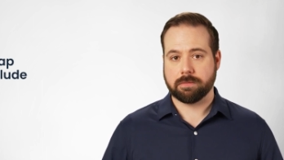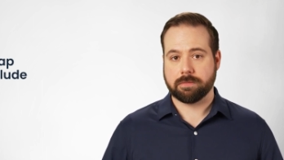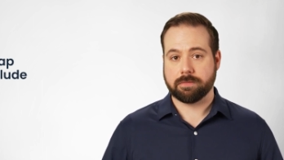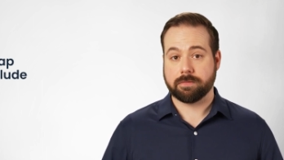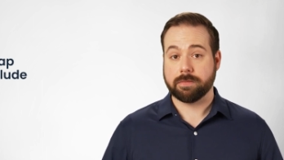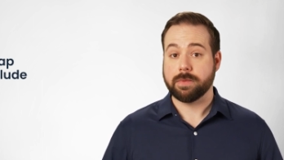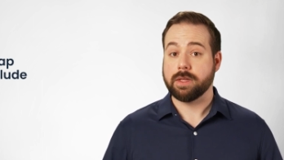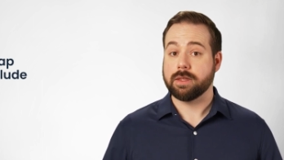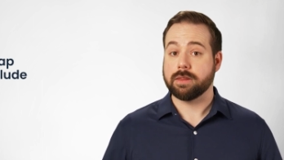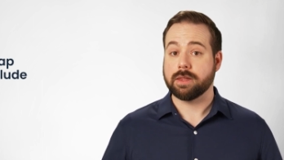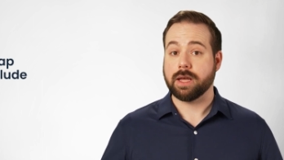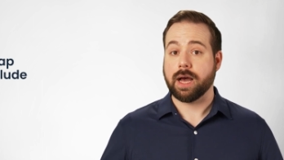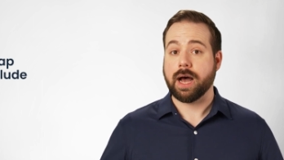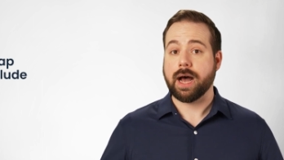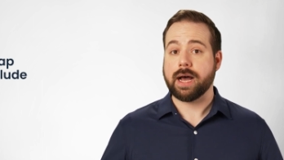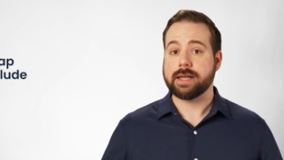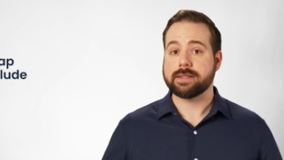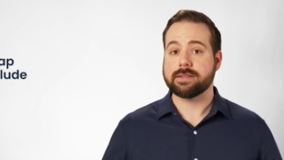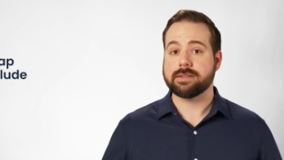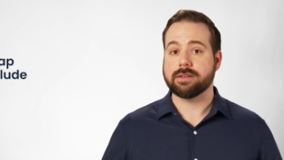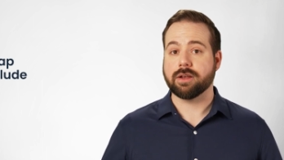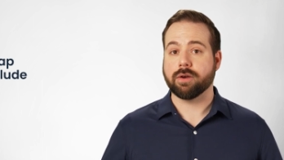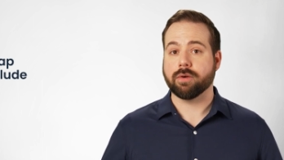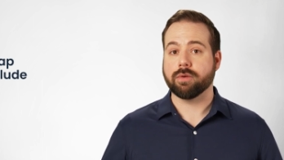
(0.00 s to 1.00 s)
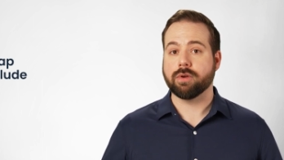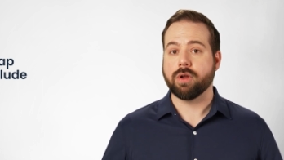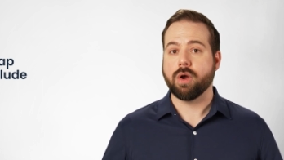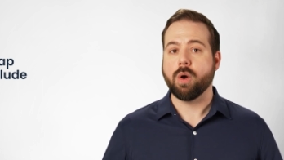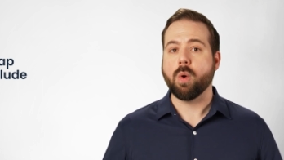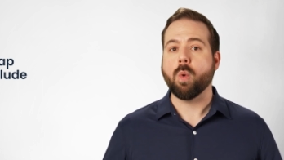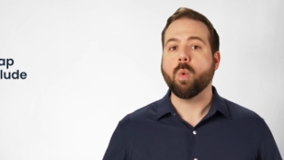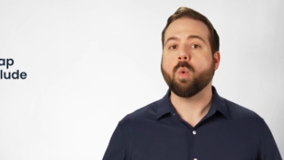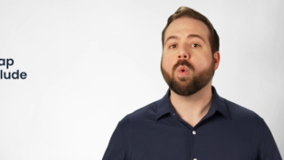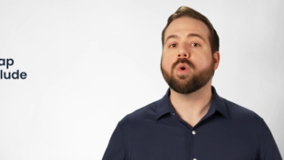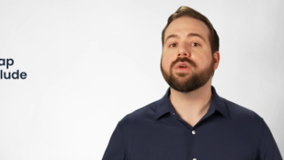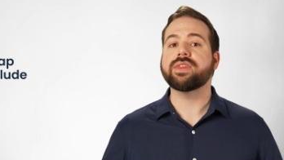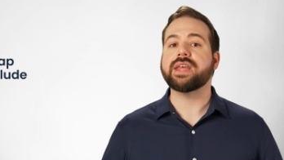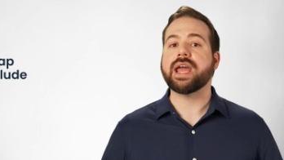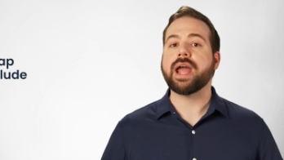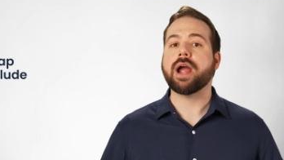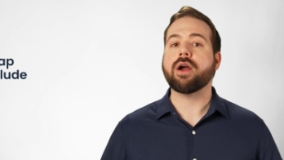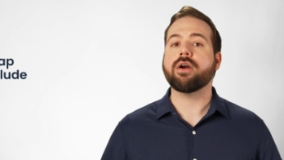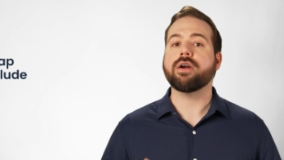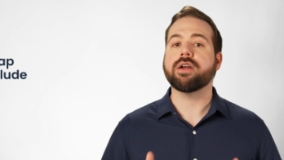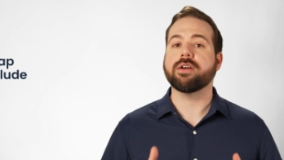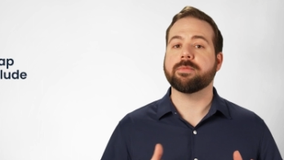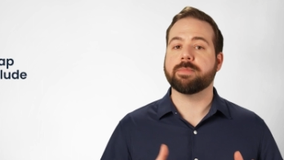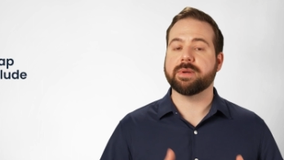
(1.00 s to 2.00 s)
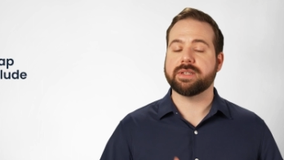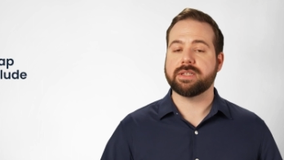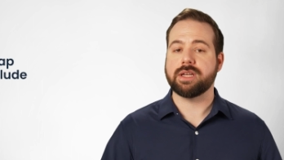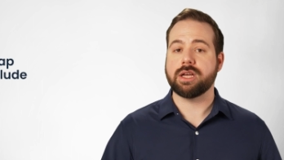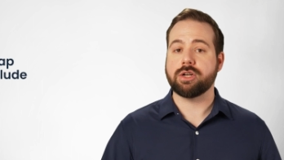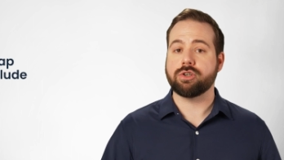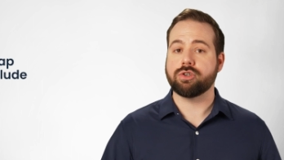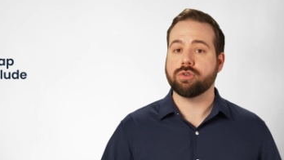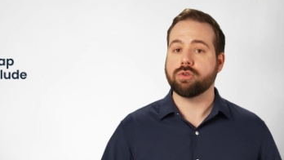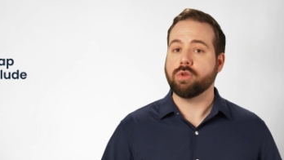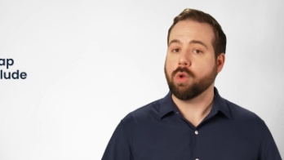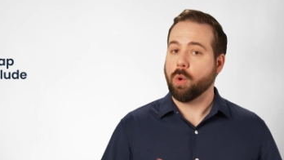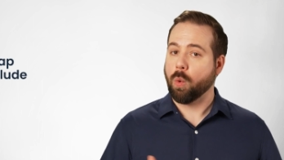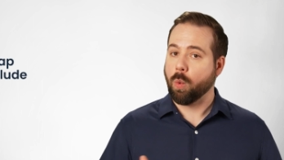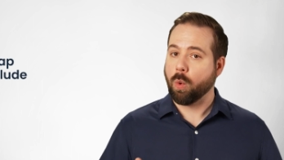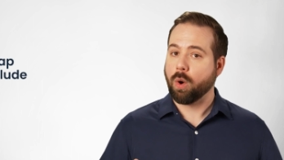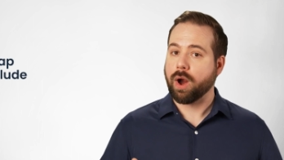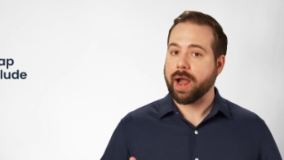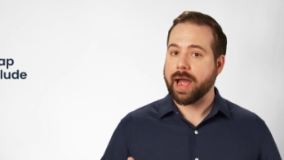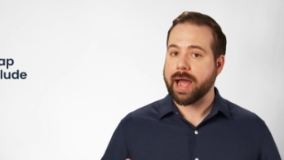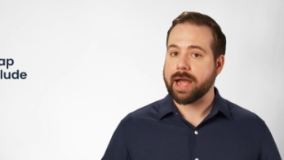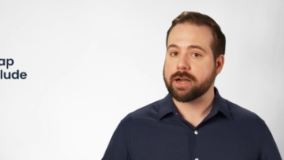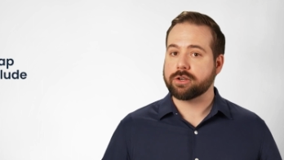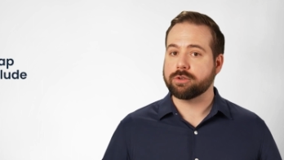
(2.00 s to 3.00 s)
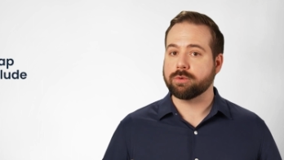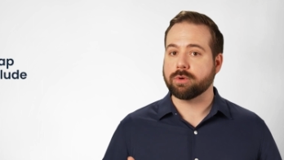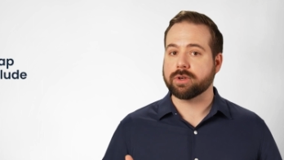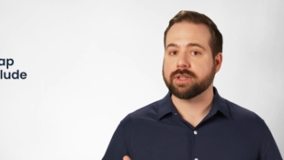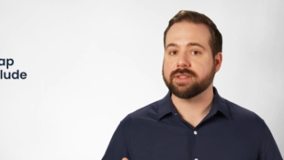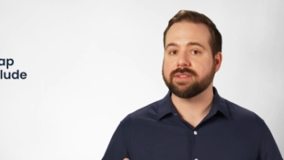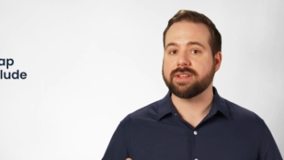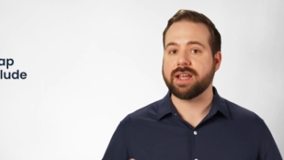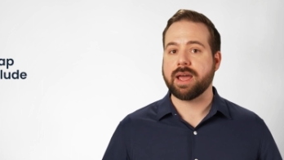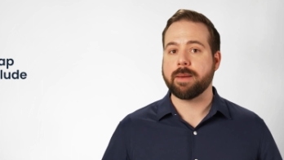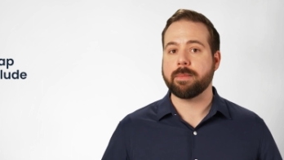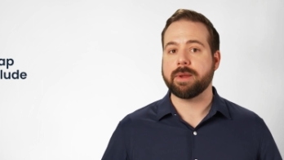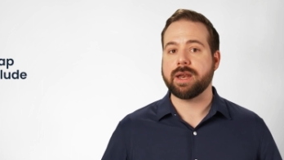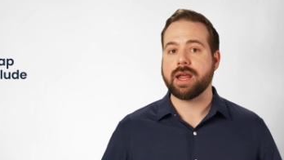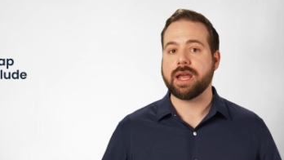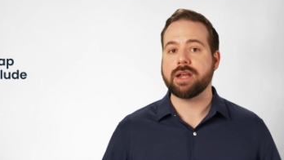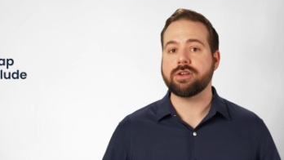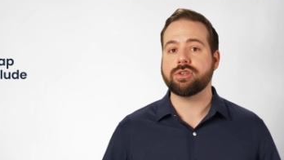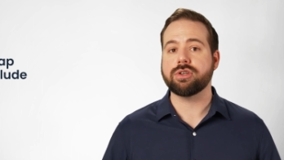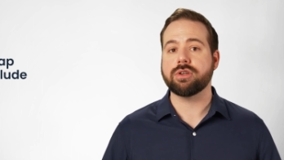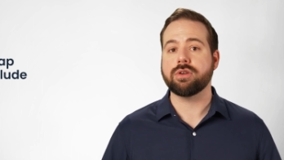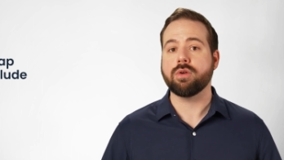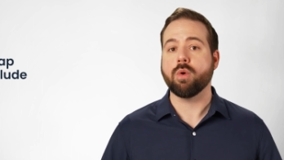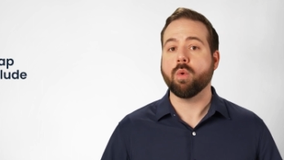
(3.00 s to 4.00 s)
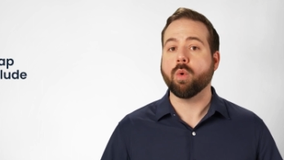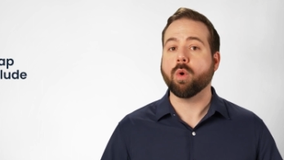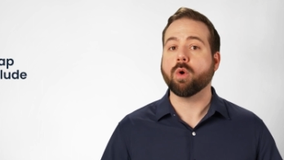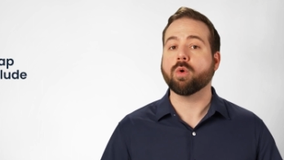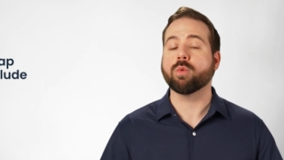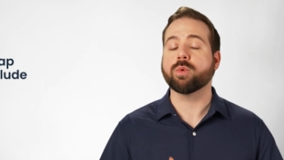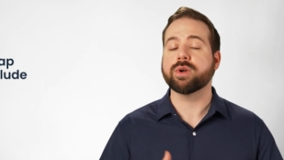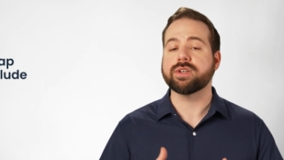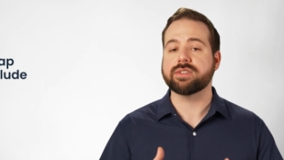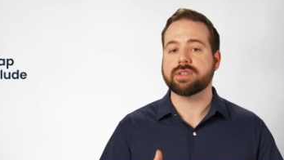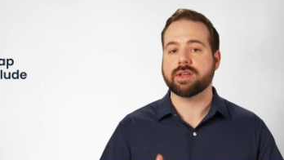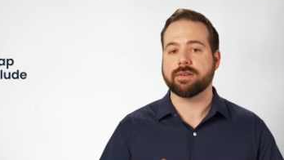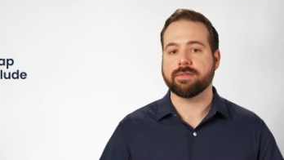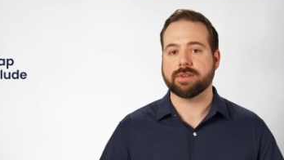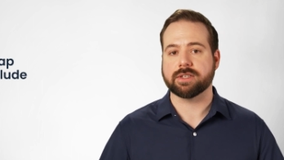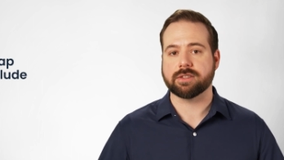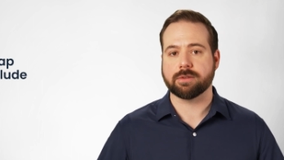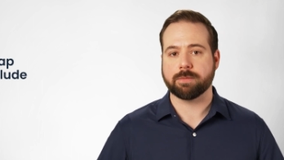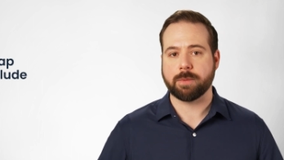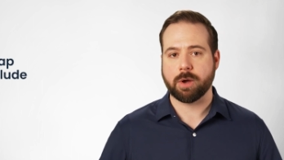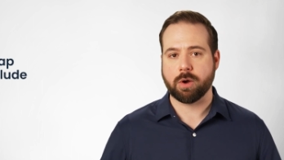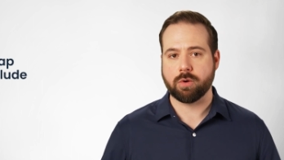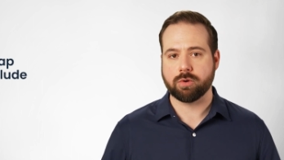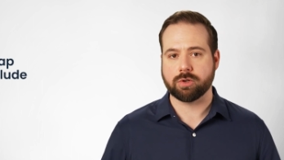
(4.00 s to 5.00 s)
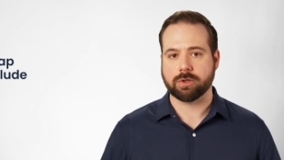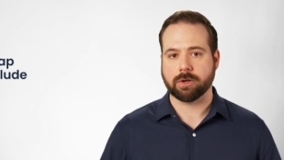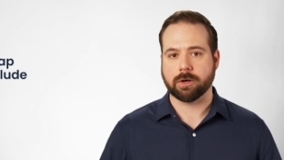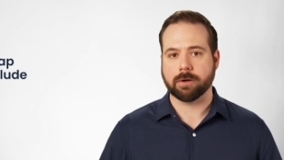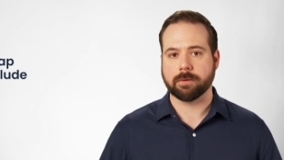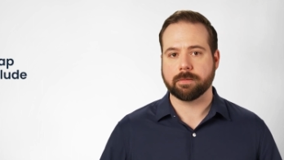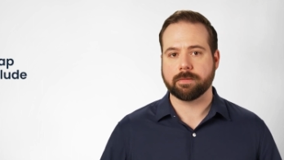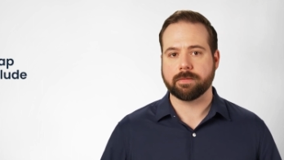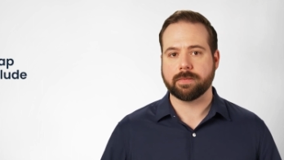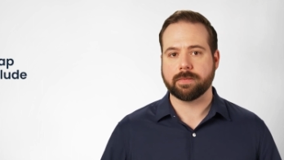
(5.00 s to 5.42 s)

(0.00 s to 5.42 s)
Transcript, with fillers: The hot zone, or the area of potential or actual contamination or risk of exposure.